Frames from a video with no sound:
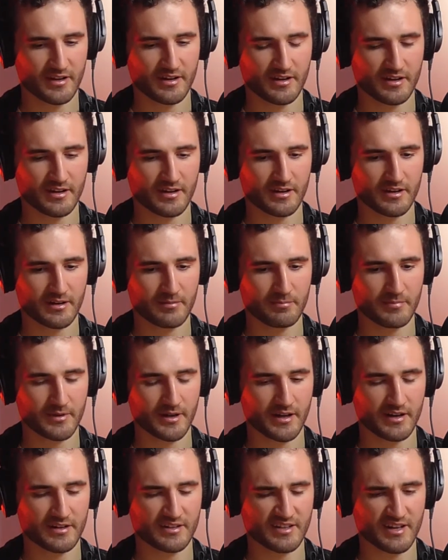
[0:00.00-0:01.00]

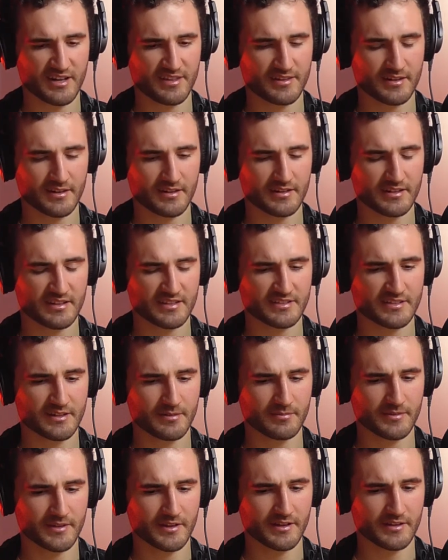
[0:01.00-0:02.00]
And I think it is
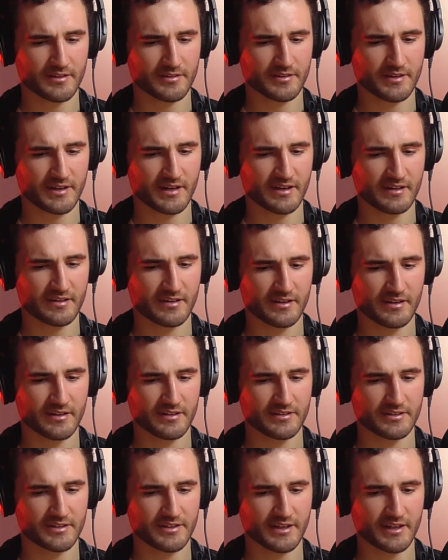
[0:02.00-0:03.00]
something that
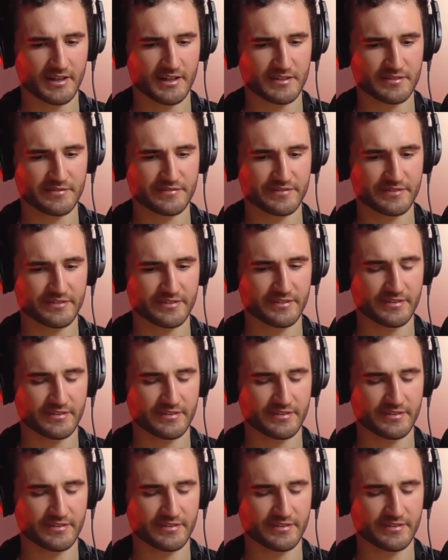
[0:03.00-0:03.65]
you kind of,